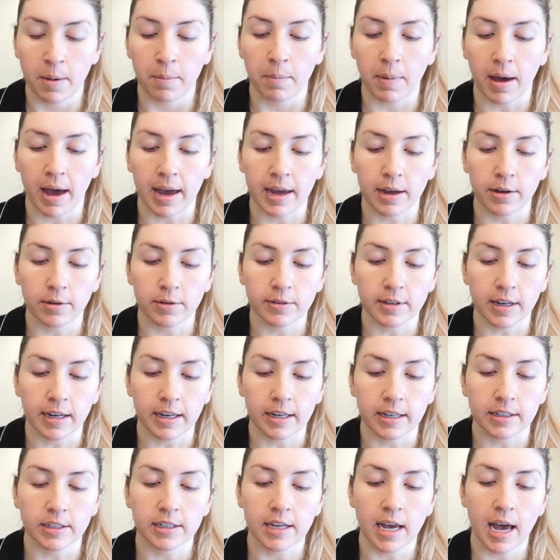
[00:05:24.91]
but I use
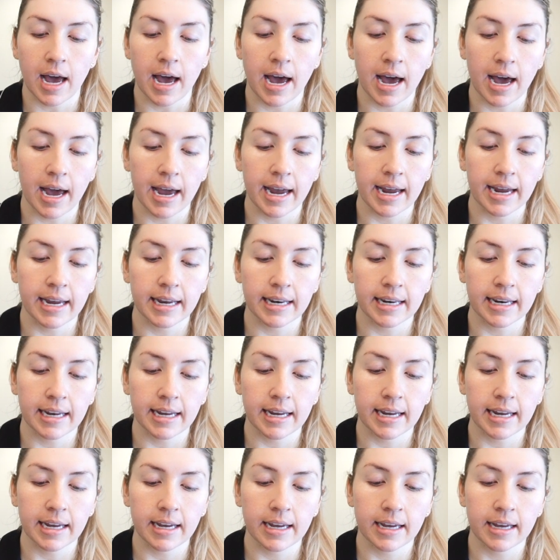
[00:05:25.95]
a
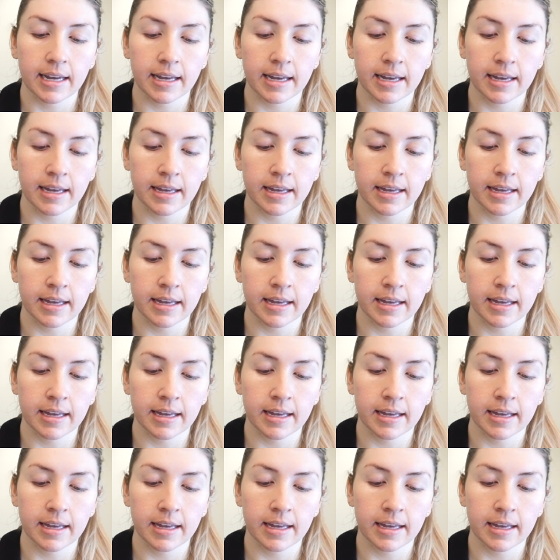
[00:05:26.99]
tiny,